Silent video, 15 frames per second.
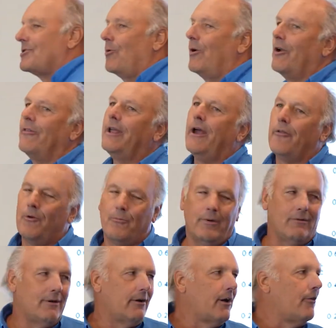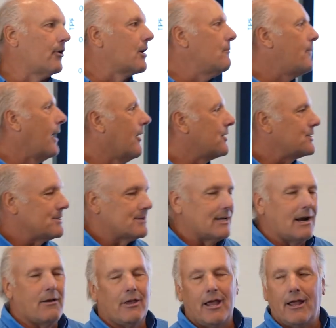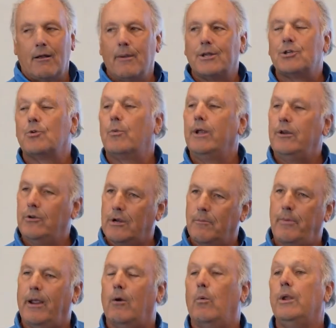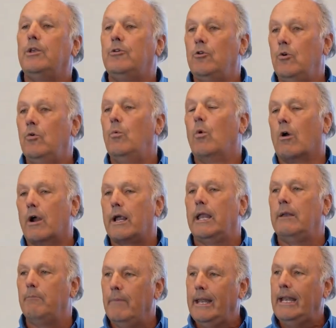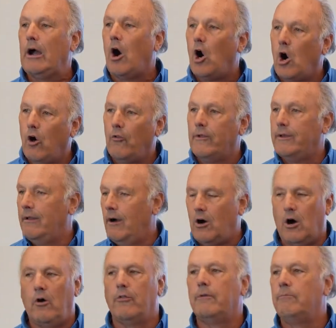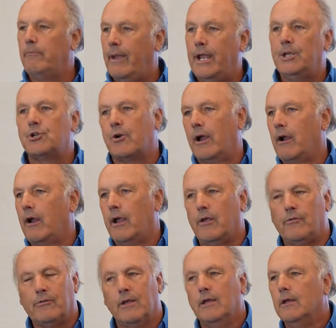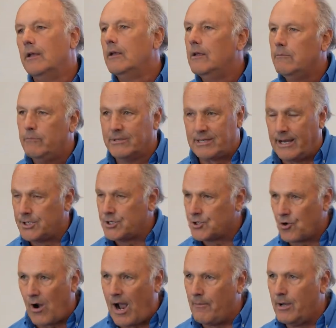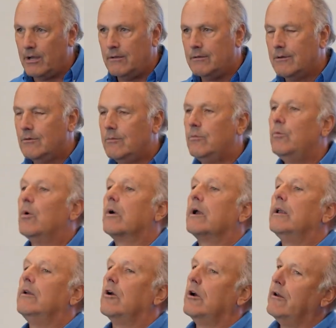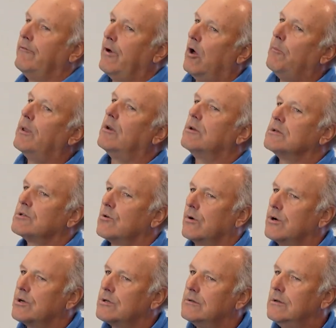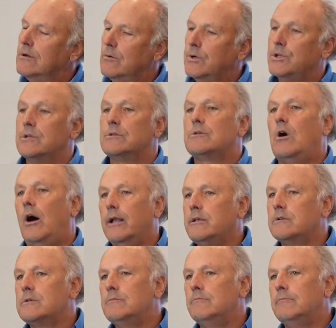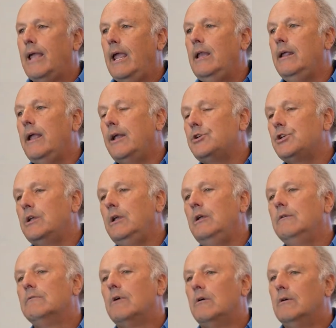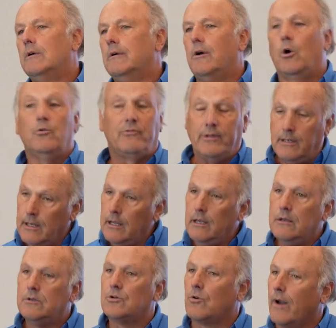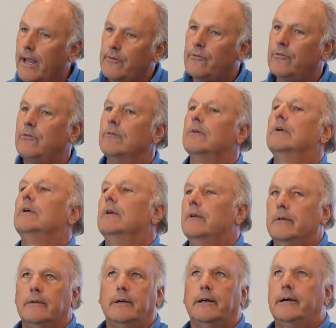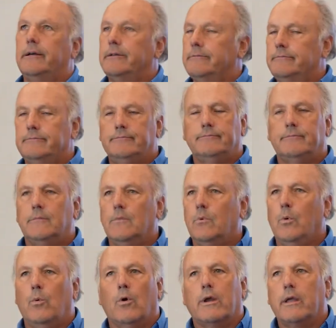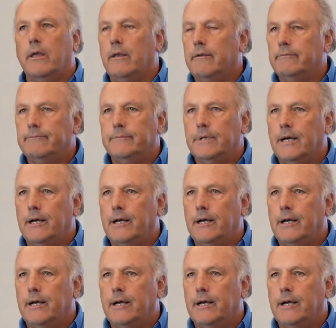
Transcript: so what are the other comparisons? And I mentioned we do work in all the major areas. Besides trauma, we work in neurodevelopmental disorders, which is autism, ADHD, OCD, Tourette's. We work in